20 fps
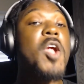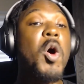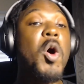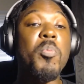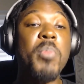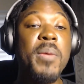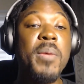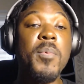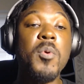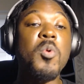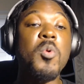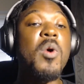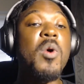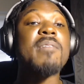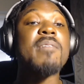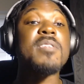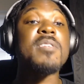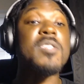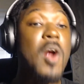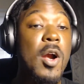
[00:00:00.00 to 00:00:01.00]
people who have
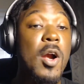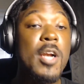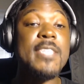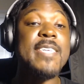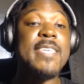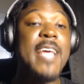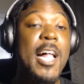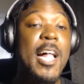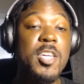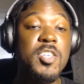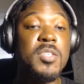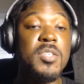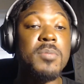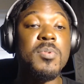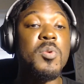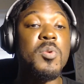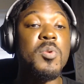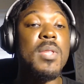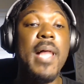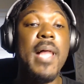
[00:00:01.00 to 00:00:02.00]
started scholarships who
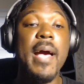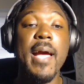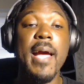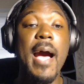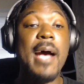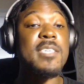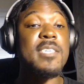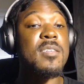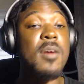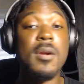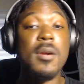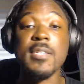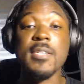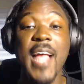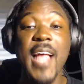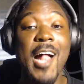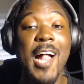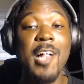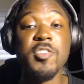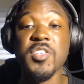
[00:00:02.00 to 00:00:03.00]
are like, I started a
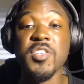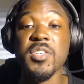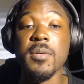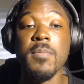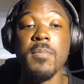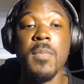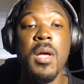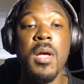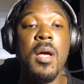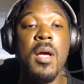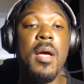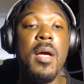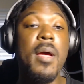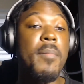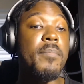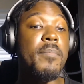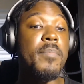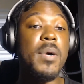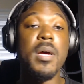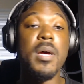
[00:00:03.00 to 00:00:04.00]
scholarship
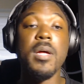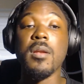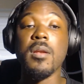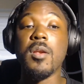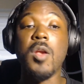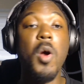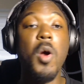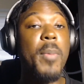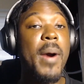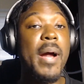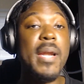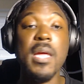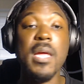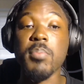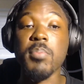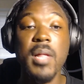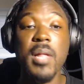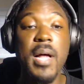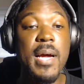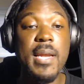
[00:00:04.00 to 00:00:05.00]
but nobody
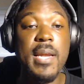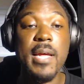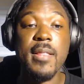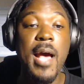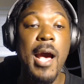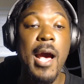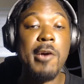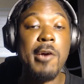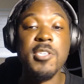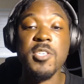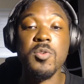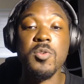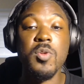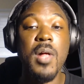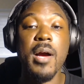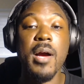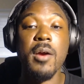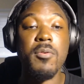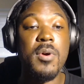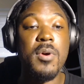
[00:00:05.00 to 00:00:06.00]
applied at the high school I
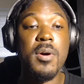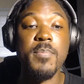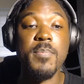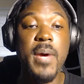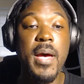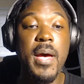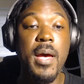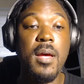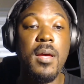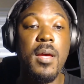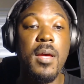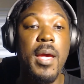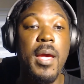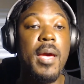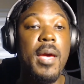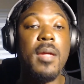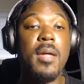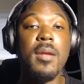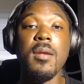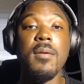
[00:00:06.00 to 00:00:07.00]
grew up at.
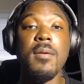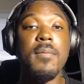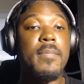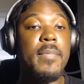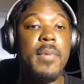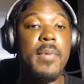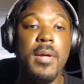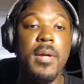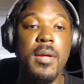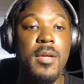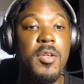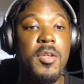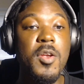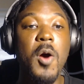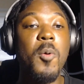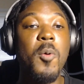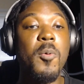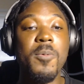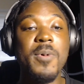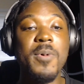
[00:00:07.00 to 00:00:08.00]
And,
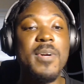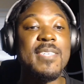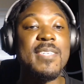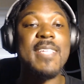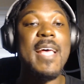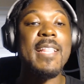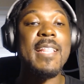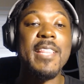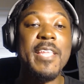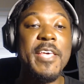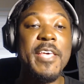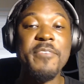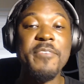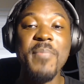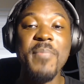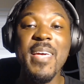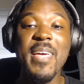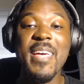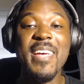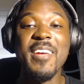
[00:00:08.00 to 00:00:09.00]
where does that leave
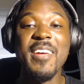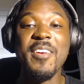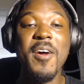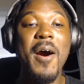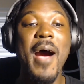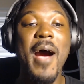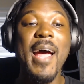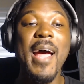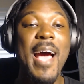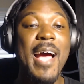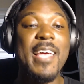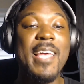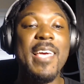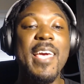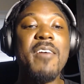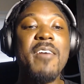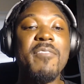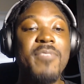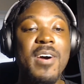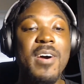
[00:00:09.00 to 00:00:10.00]
me? I
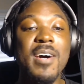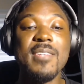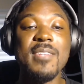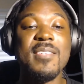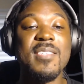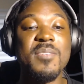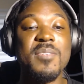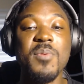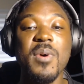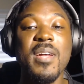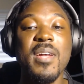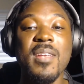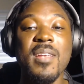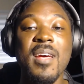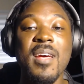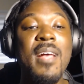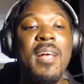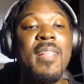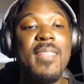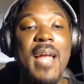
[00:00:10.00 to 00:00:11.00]
can't find someone
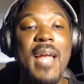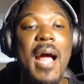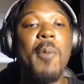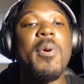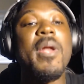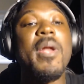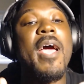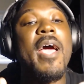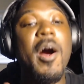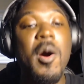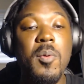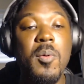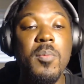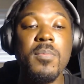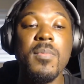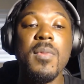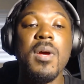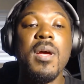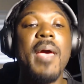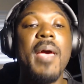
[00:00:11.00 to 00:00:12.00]
that I want to help.
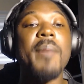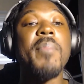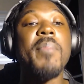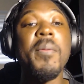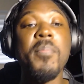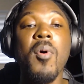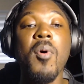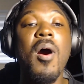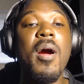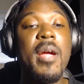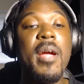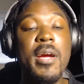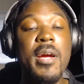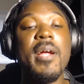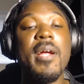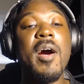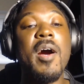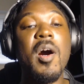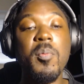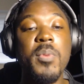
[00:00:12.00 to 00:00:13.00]
And people are here to
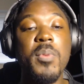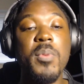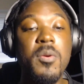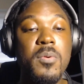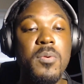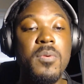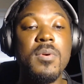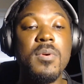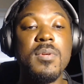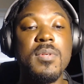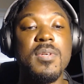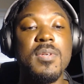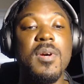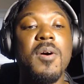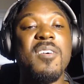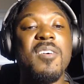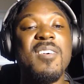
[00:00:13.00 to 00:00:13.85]
help you. So